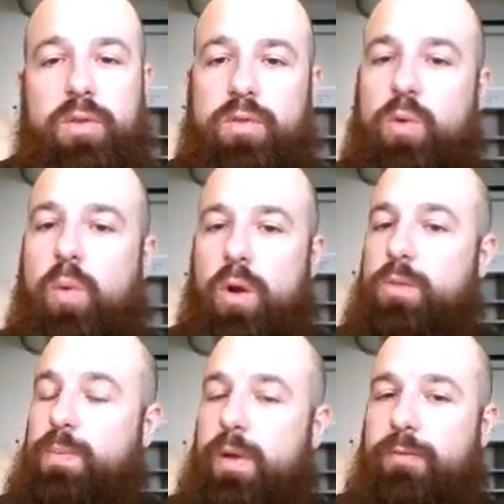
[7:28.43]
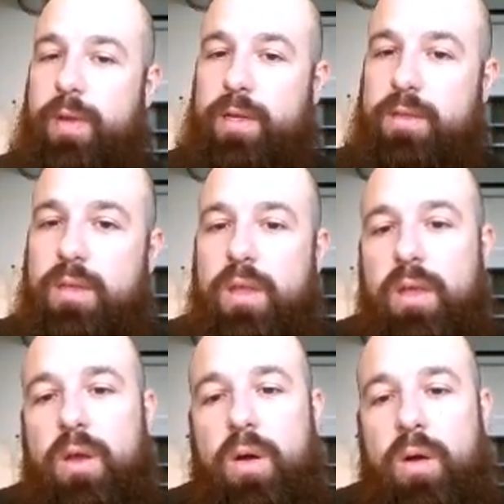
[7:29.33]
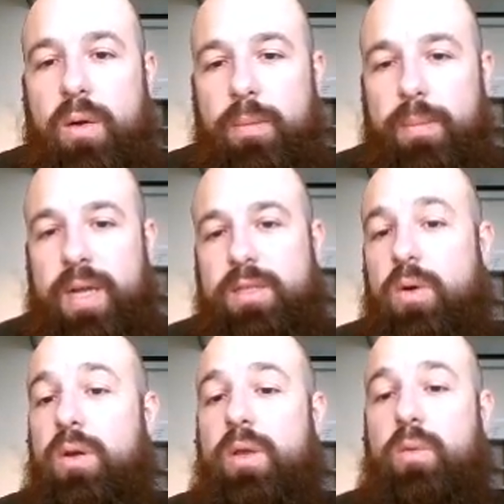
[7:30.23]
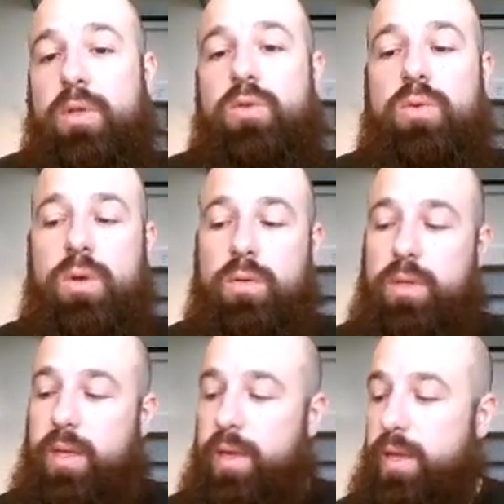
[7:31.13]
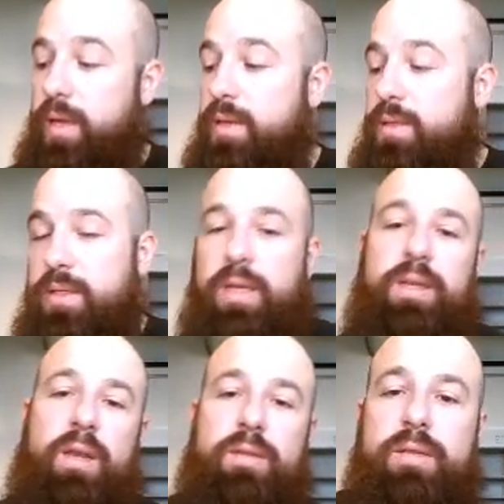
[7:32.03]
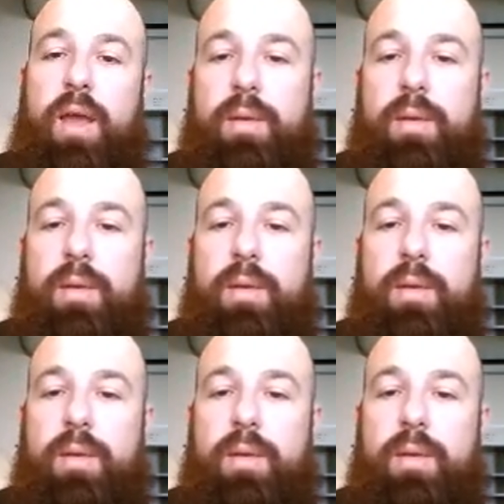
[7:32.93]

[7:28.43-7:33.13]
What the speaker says: works perfect, but only when you know the signaling time.